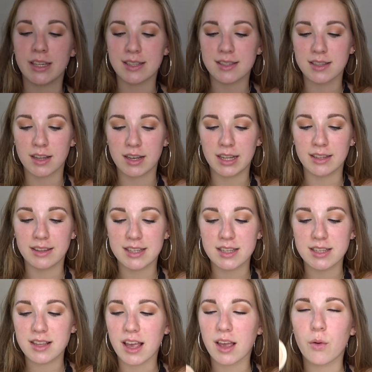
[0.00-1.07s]
It's stunning. This
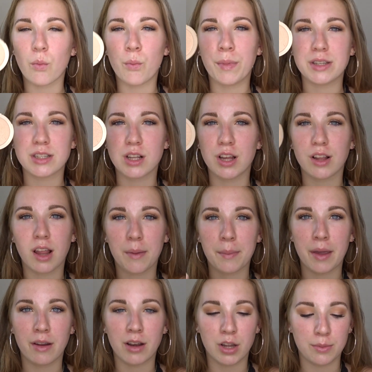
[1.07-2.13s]
is like meant to look like
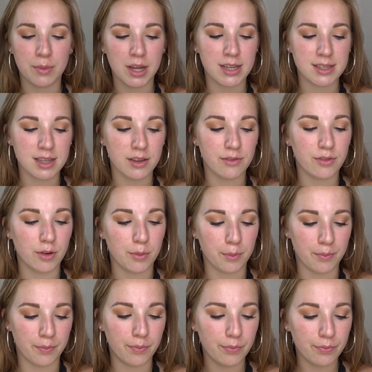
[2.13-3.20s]
Mary Luminizer
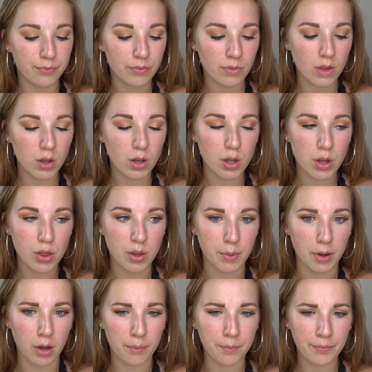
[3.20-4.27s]
from The
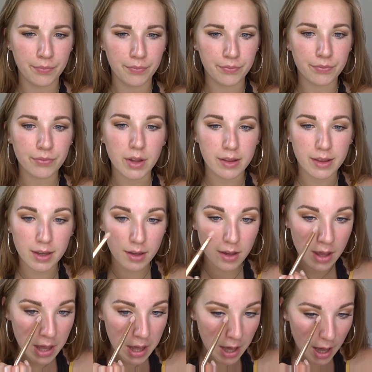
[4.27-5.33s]
Balm, I think.
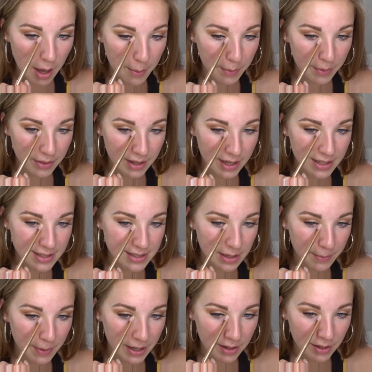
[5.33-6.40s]
I'm going to put this
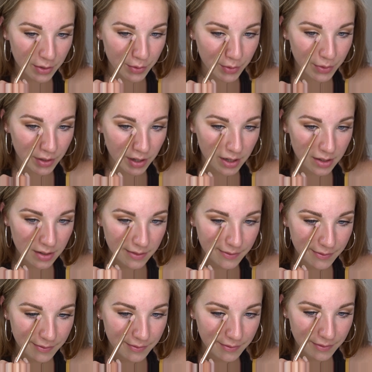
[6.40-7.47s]
in my inner corner
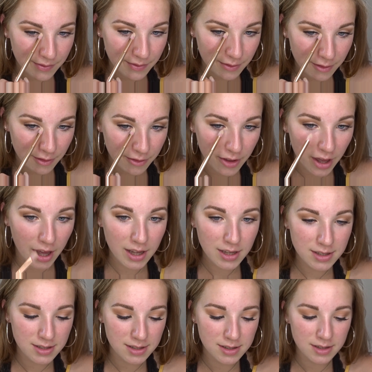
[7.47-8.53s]

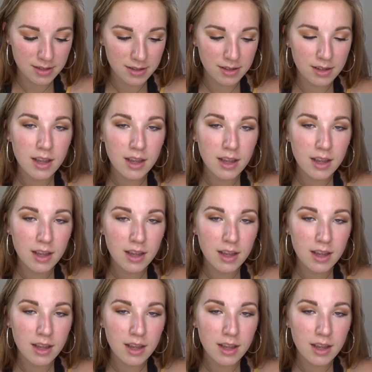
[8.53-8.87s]
first.